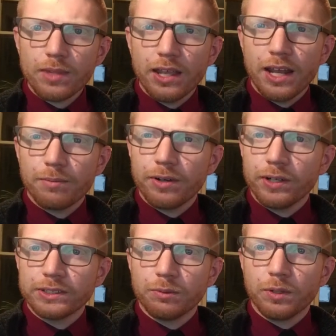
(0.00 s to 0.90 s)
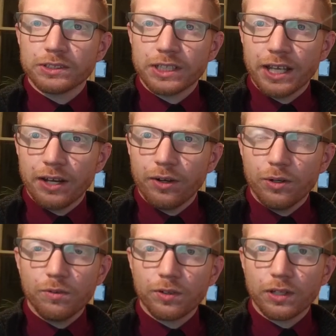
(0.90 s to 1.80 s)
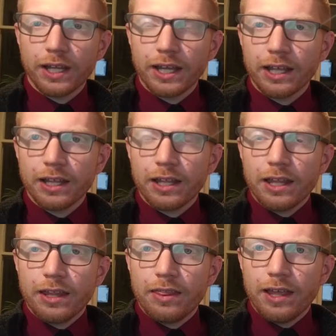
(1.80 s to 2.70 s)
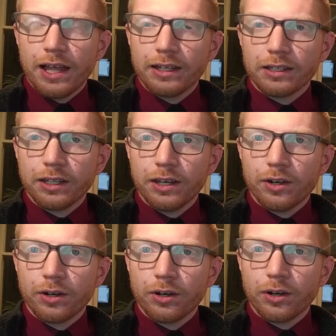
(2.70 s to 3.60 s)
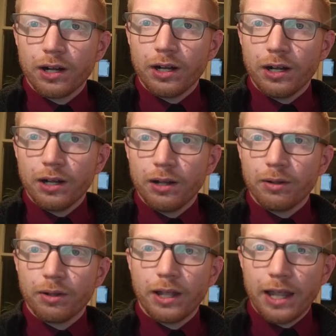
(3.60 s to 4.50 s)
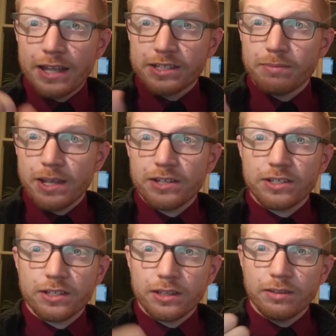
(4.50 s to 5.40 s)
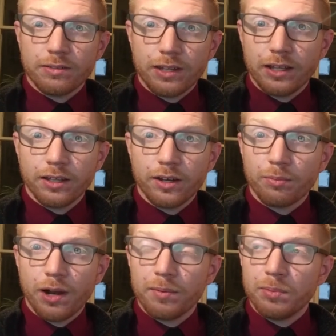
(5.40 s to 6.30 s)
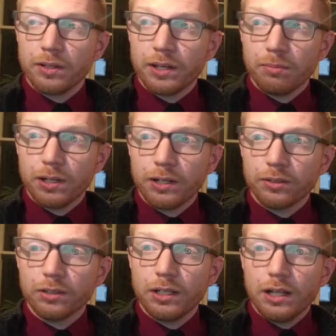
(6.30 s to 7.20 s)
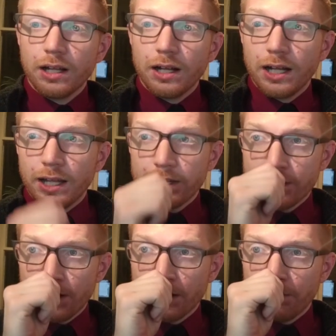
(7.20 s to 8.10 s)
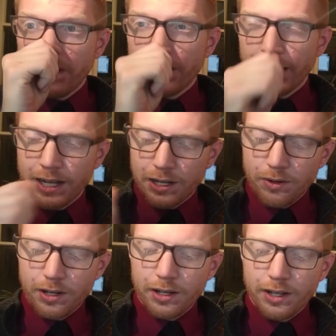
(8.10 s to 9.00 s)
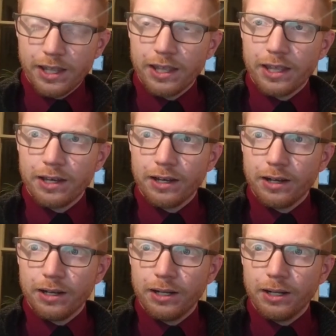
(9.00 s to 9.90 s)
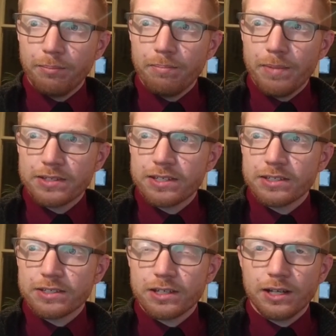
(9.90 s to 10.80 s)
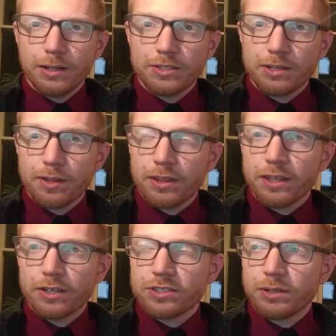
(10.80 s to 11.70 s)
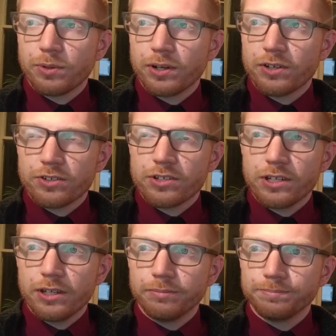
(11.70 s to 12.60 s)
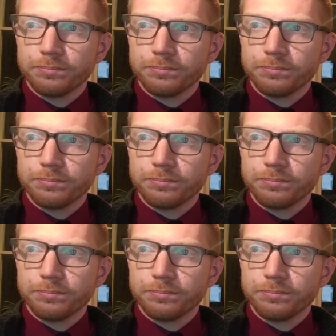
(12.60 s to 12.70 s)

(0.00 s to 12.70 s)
And I'm going to once again overlay that linear estimation, that linear probability model, and talk about how it misses some of the things that we're interested in.